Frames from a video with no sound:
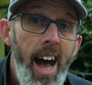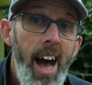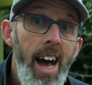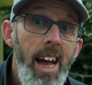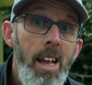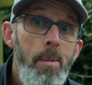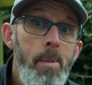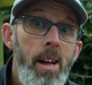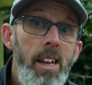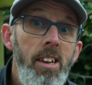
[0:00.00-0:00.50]

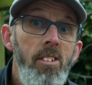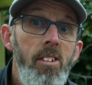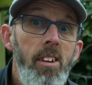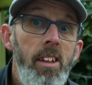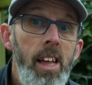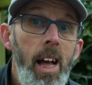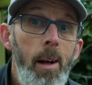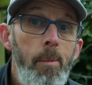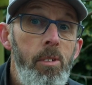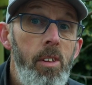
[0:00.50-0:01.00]
I managed to
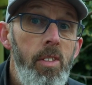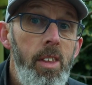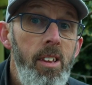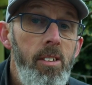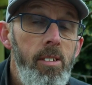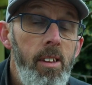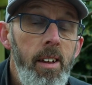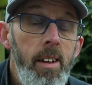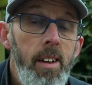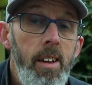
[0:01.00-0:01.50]
capture
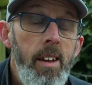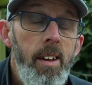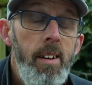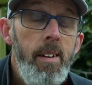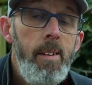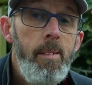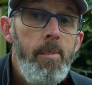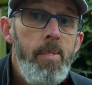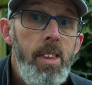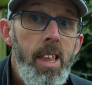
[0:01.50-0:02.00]
this
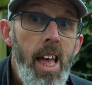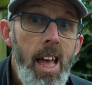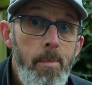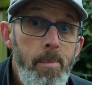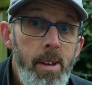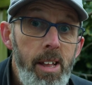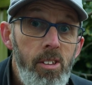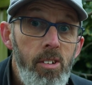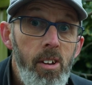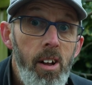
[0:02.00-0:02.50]

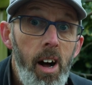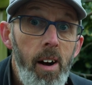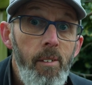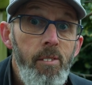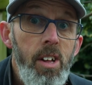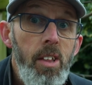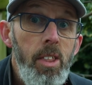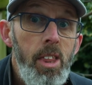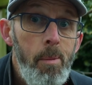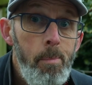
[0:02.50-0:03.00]
image
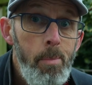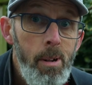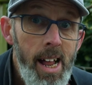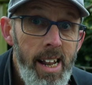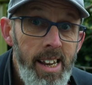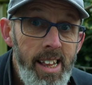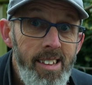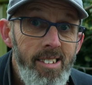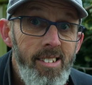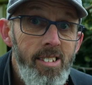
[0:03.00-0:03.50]
of the planet